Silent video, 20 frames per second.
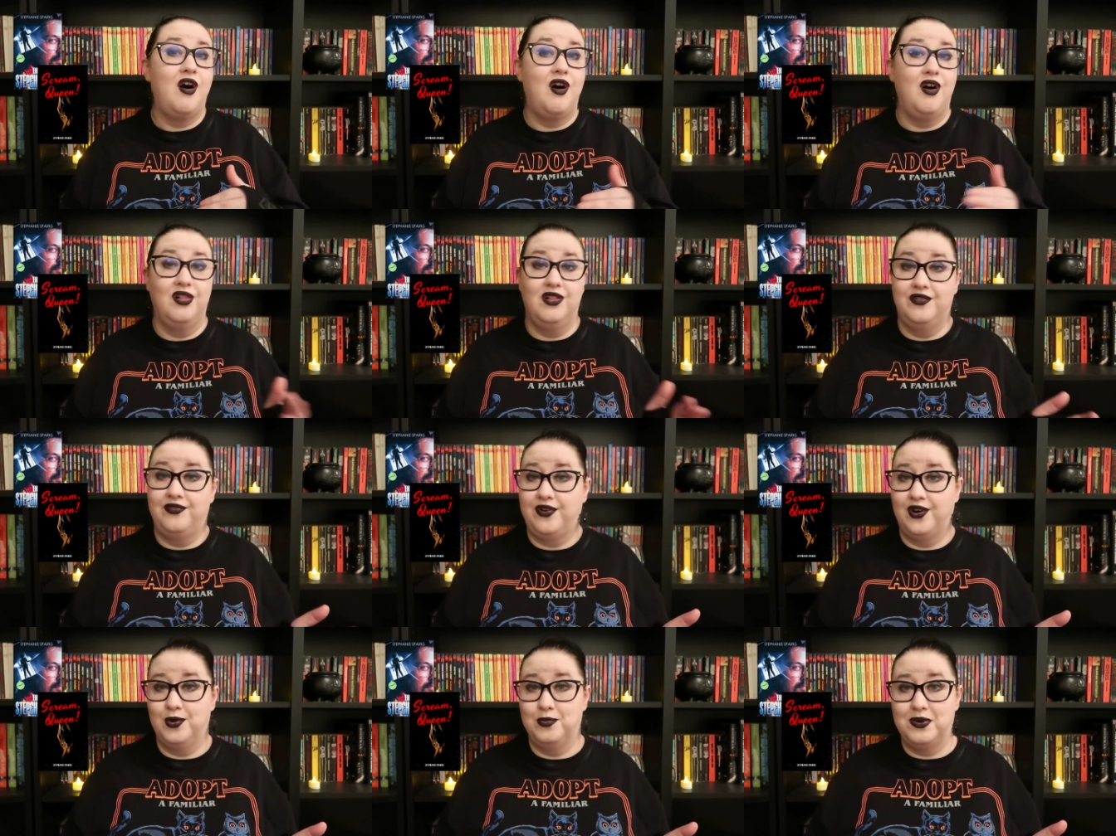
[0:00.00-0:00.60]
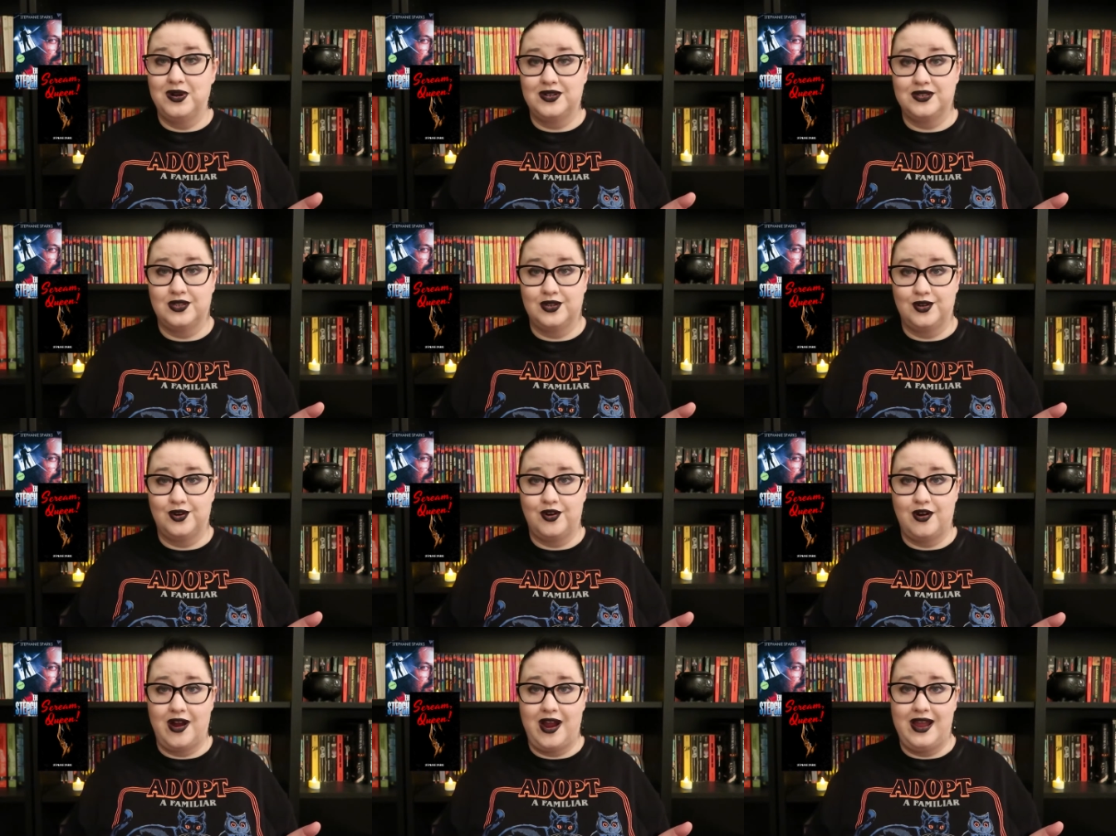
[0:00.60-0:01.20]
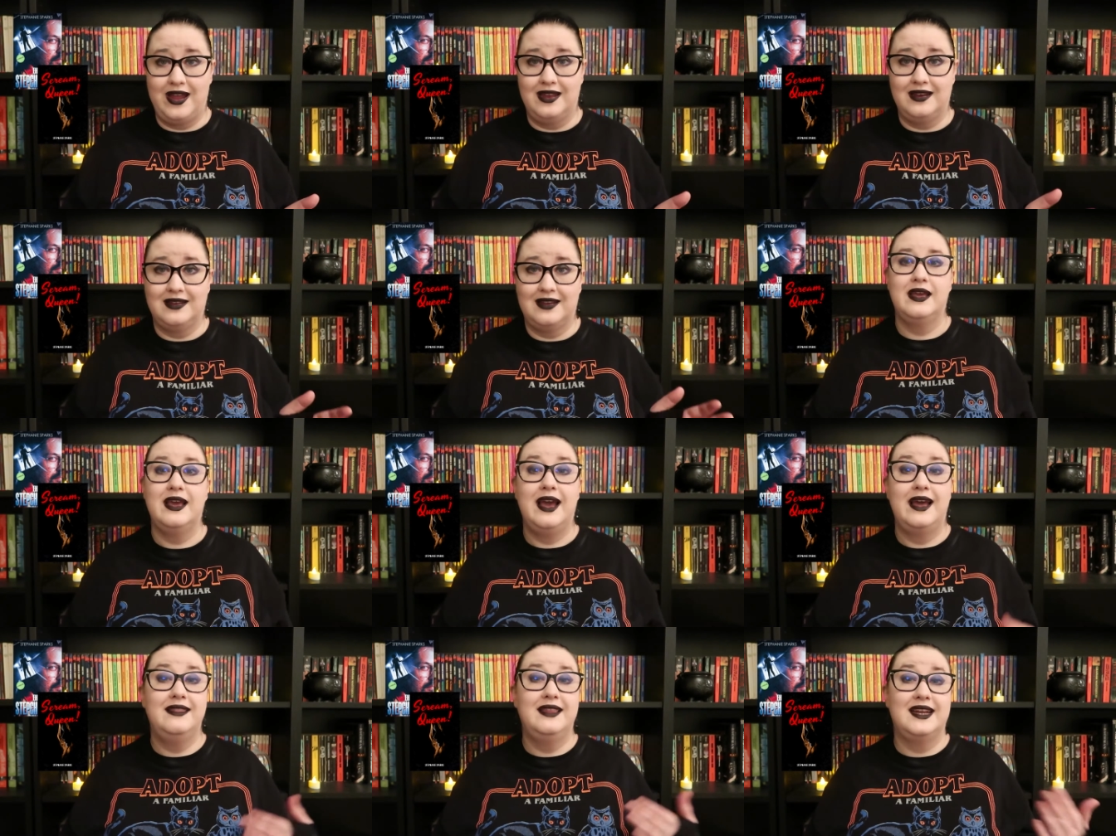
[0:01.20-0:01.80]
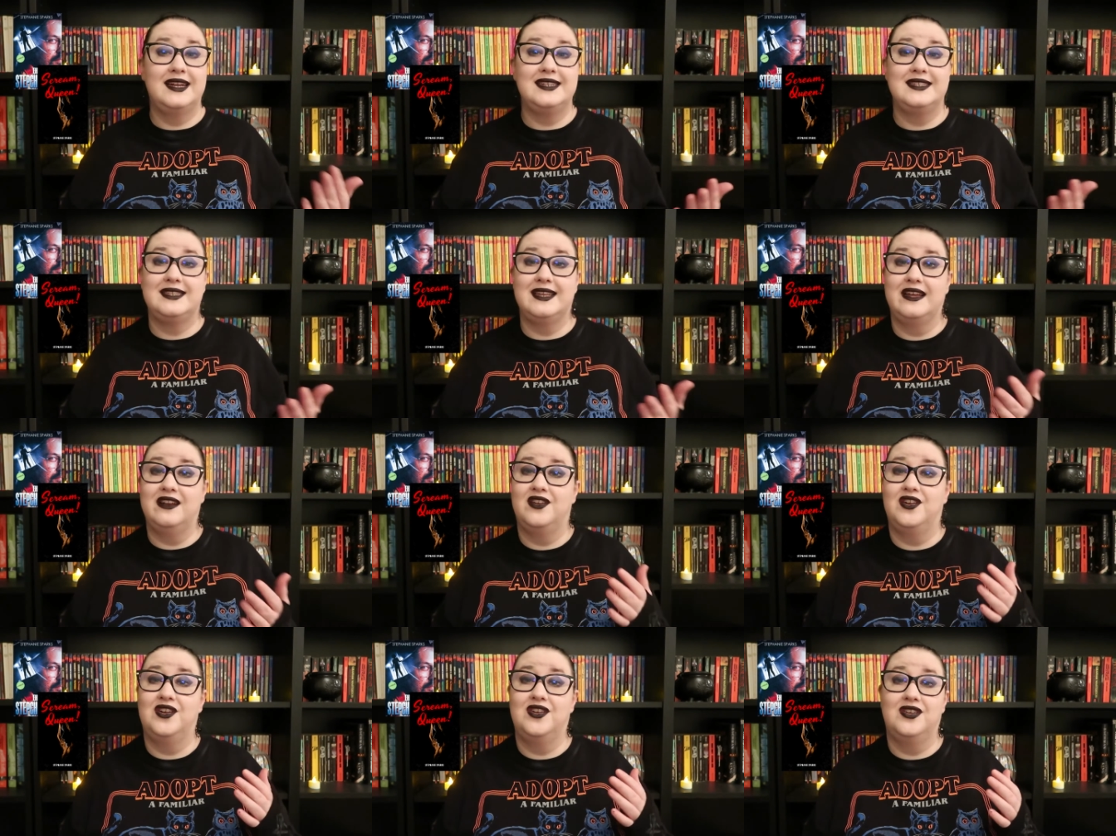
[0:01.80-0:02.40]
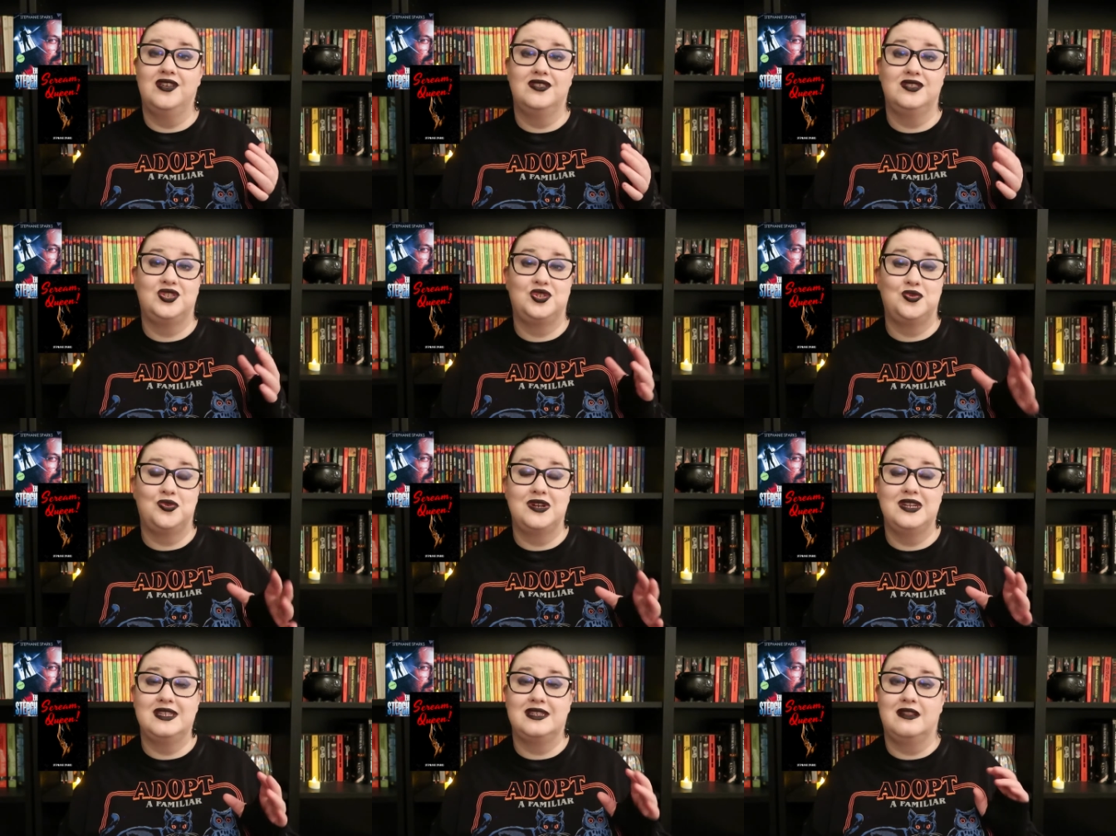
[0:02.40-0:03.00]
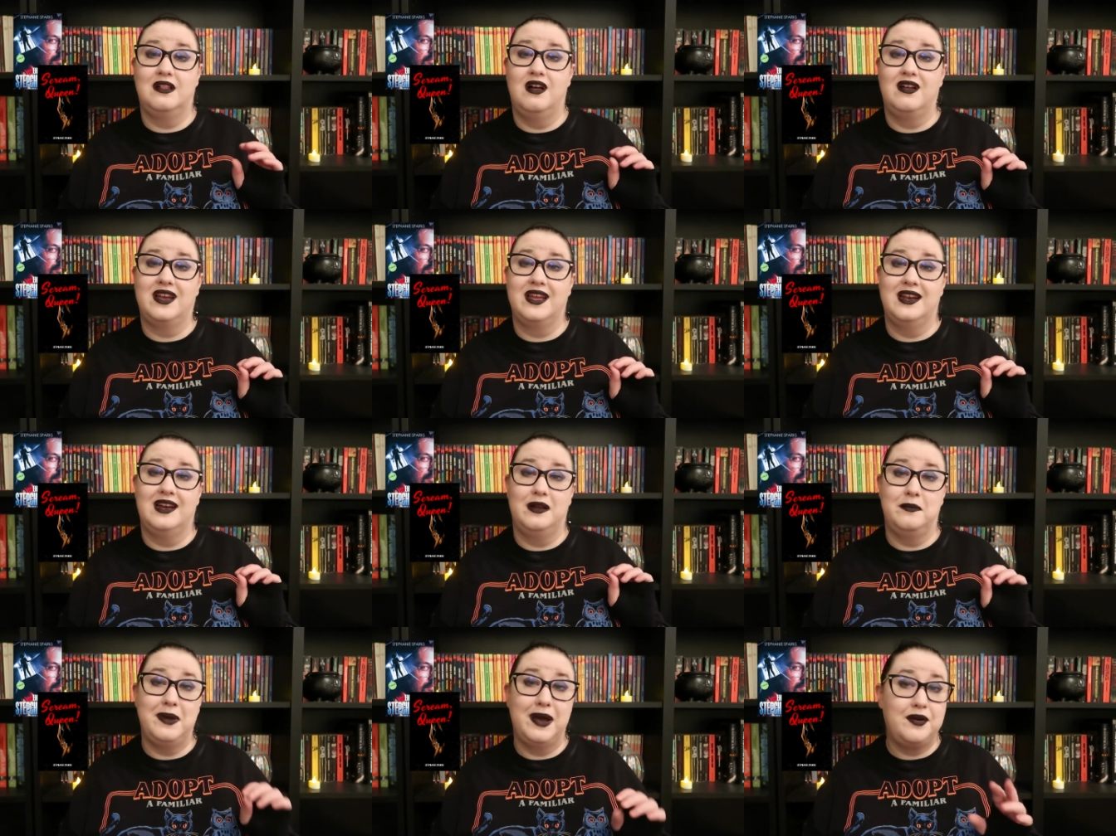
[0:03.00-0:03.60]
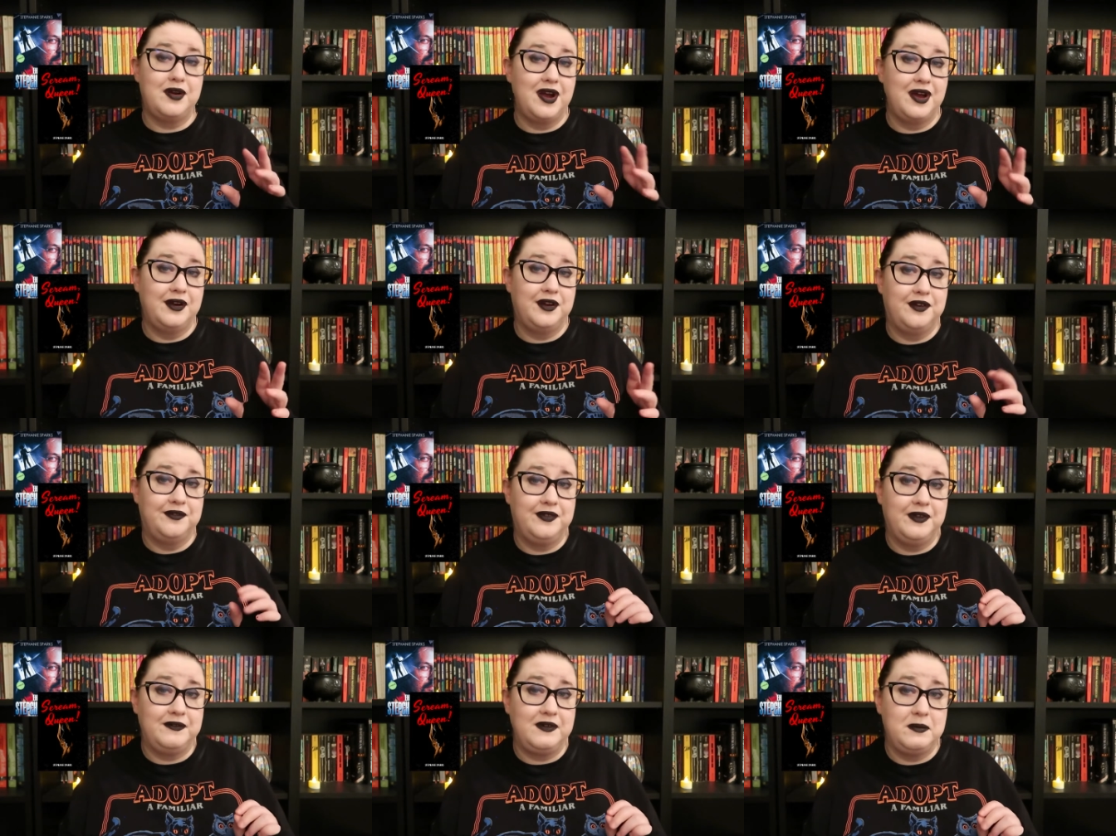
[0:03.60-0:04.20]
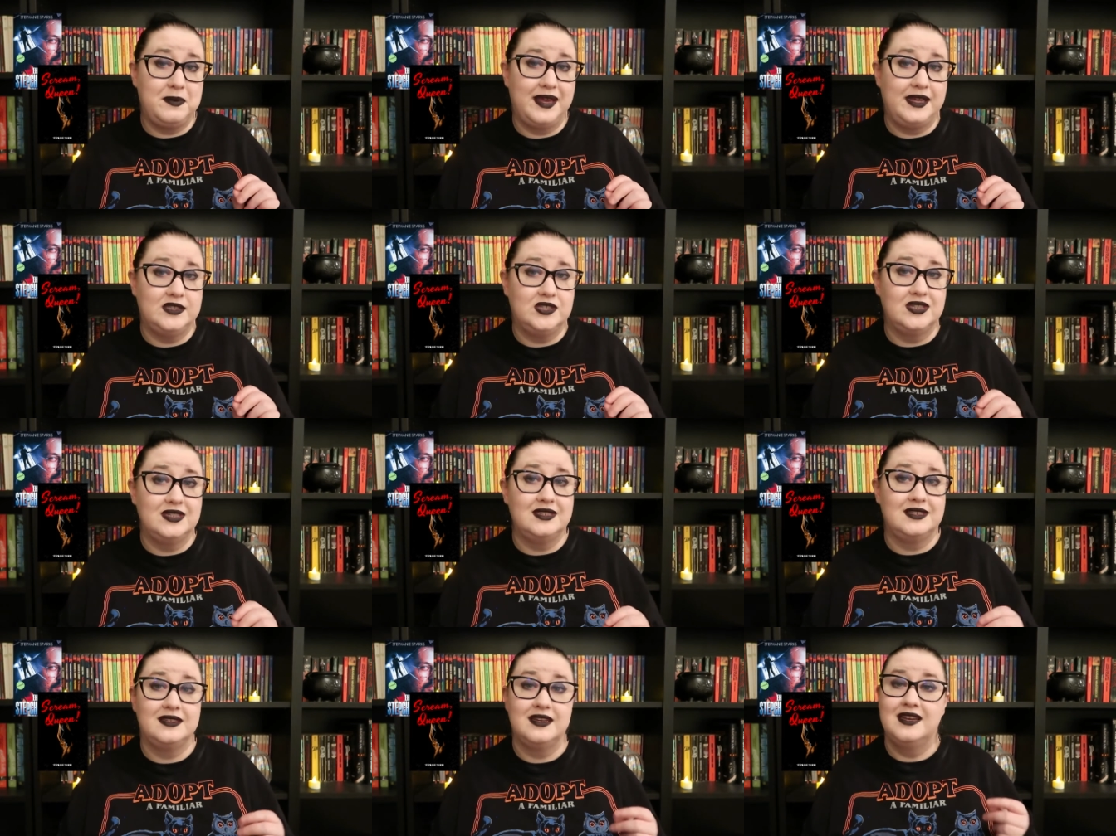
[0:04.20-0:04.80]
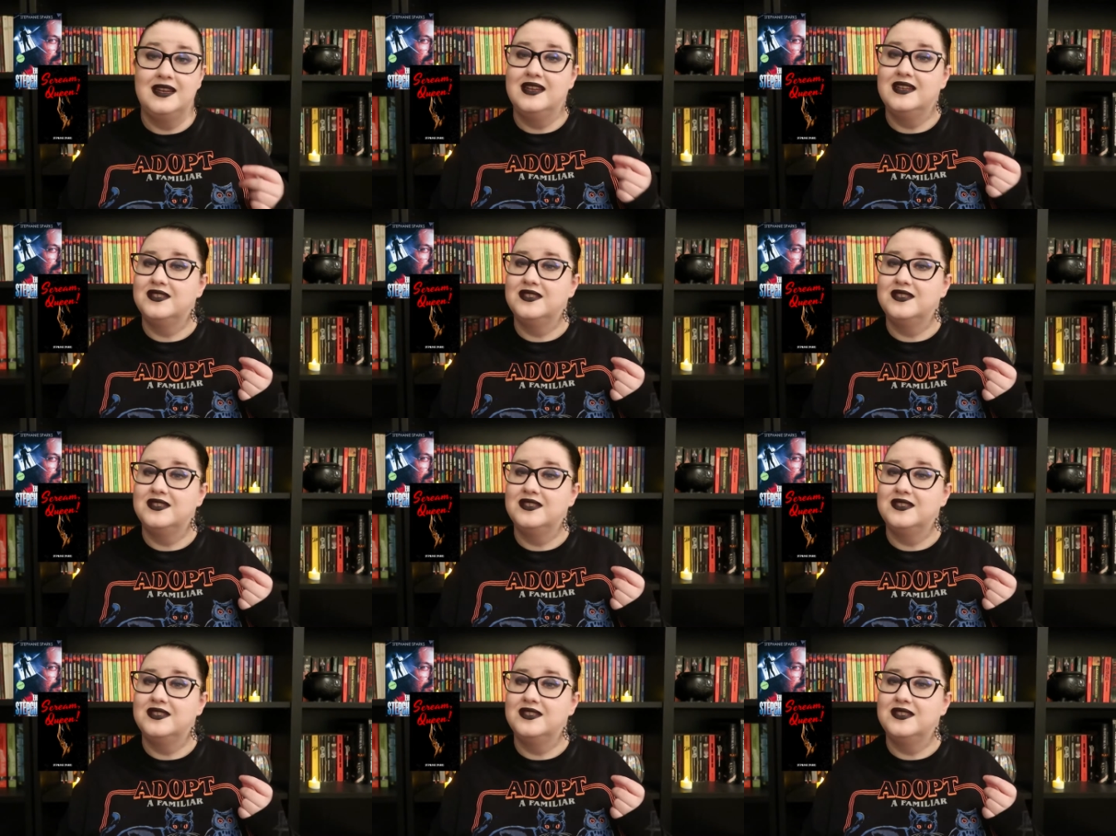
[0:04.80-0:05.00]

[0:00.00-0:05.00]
All of her books are great. And like I said, her story is clocking at about 150 pages,